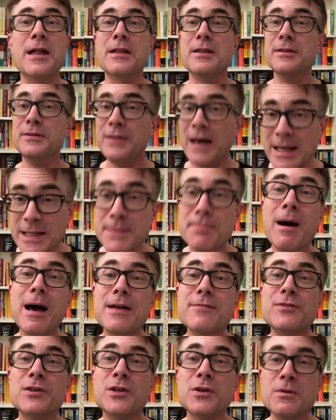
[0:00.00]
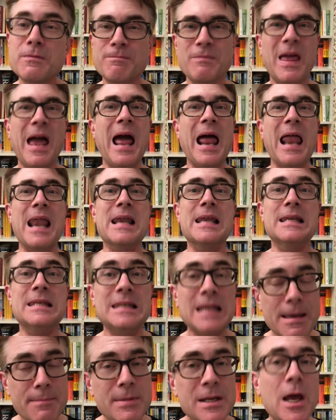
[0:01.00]
That's my view.
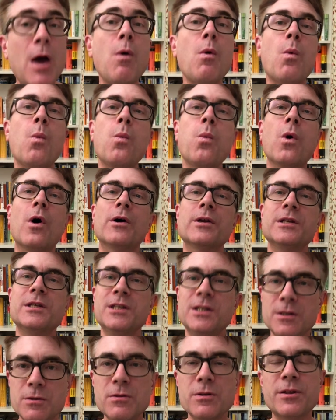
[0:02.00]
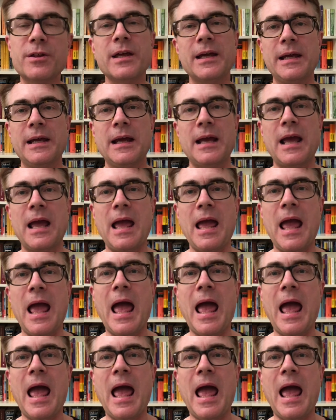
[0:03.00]
Let me know what you think.